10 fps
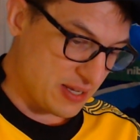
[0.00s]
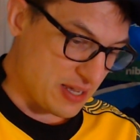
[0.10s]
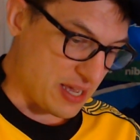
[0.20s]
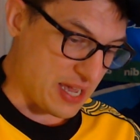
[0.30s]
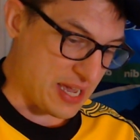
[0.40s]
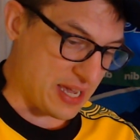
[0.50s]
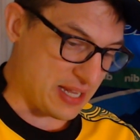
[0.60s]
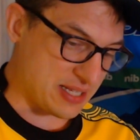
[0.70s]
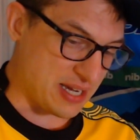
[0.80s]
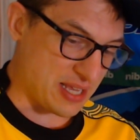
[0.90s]
And
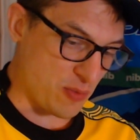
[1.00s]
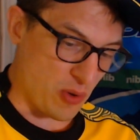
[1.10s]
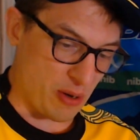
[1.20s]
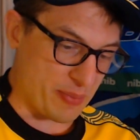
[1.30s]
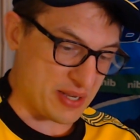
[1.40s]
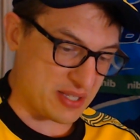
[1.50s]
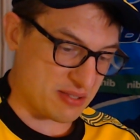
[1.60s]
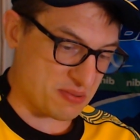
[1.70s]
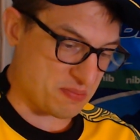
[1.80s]
the Wallabies